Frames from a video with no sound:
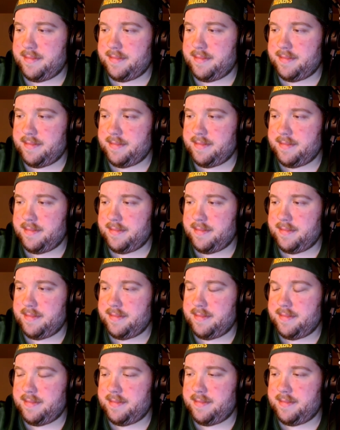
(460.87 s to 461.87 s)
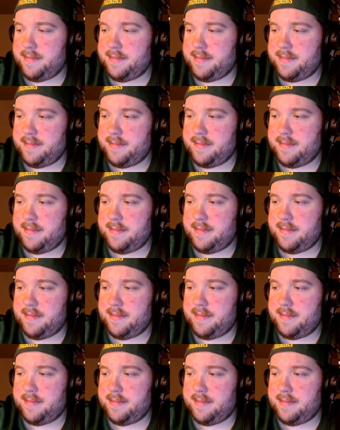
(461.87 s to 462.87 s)

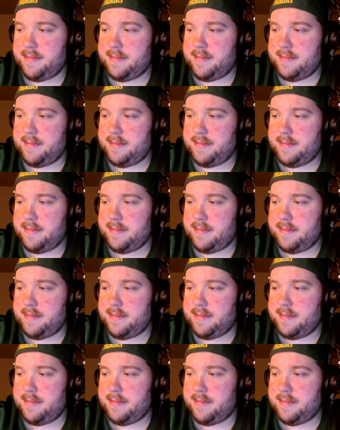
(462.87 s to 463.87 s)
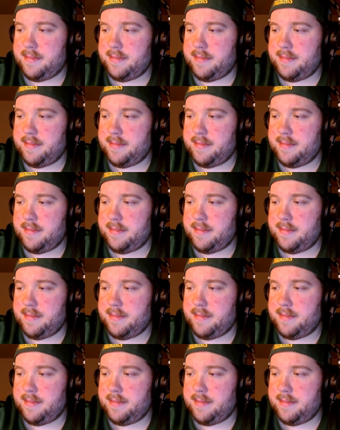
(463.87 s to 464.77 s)
(not speaking)